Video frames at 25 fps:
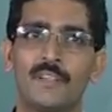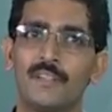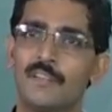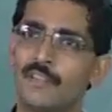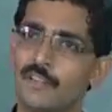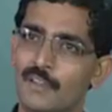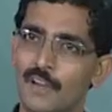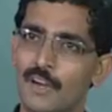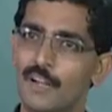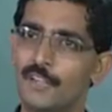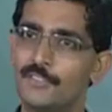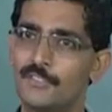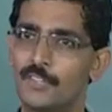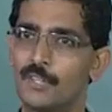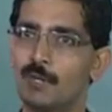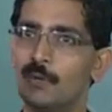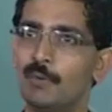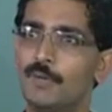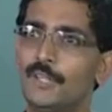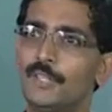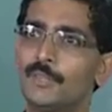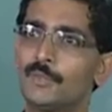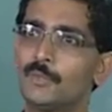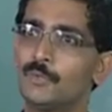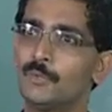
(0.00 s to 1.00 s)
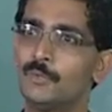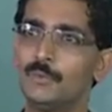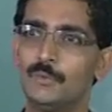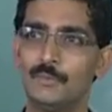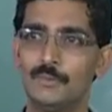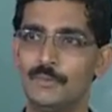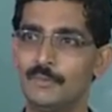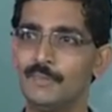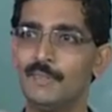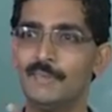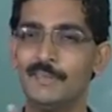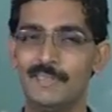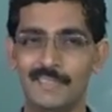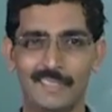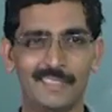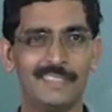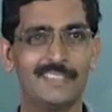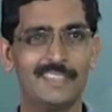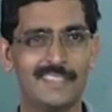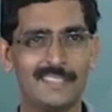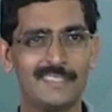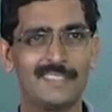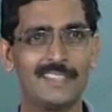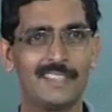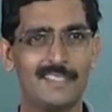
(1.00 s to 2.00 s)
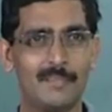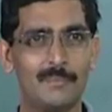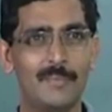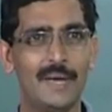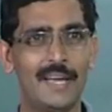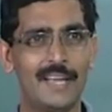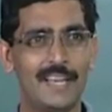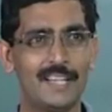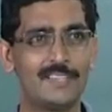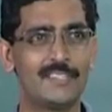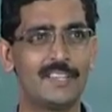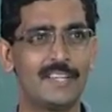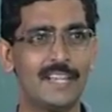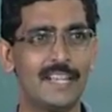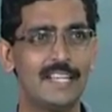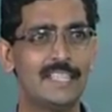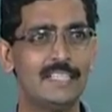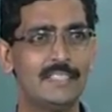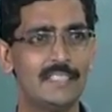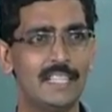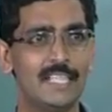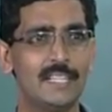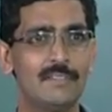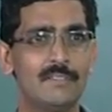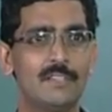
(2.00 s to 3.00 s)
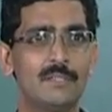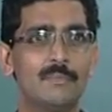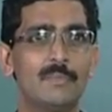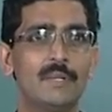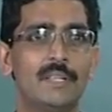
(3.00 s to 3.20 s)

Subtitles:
The calls are going through in the sense that the packets are getting delivered,